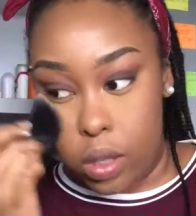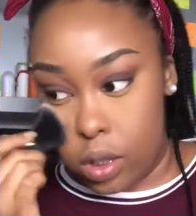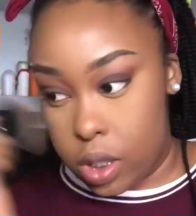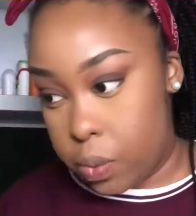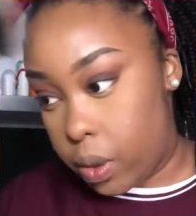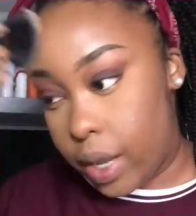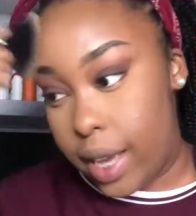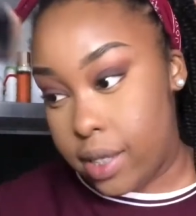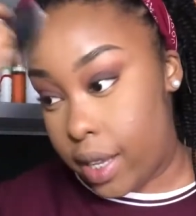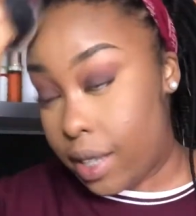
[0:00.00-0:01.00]
This powder
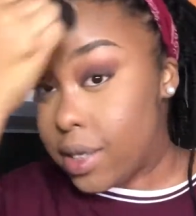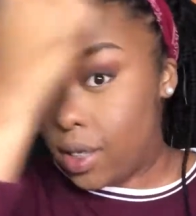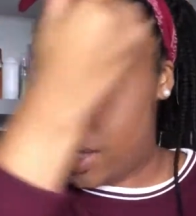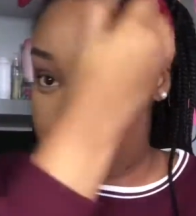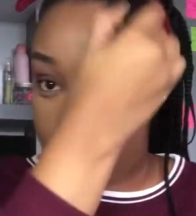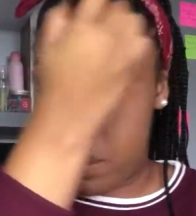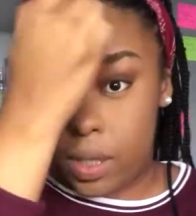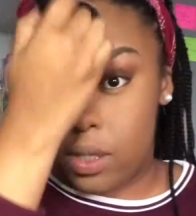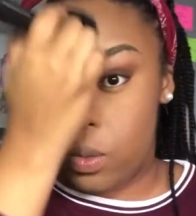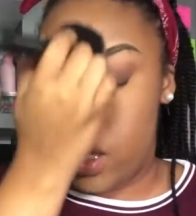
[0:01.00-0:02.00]
has excellent
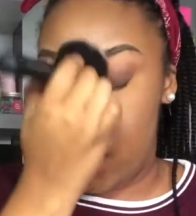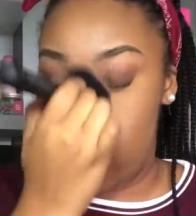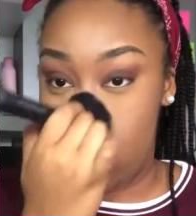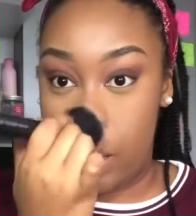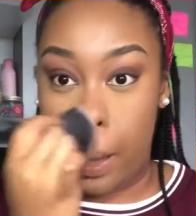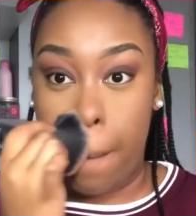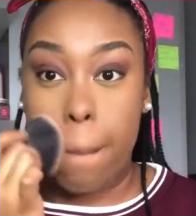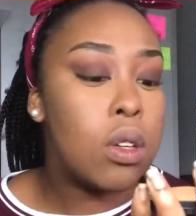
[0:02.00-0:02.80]
pigment to it, I should say.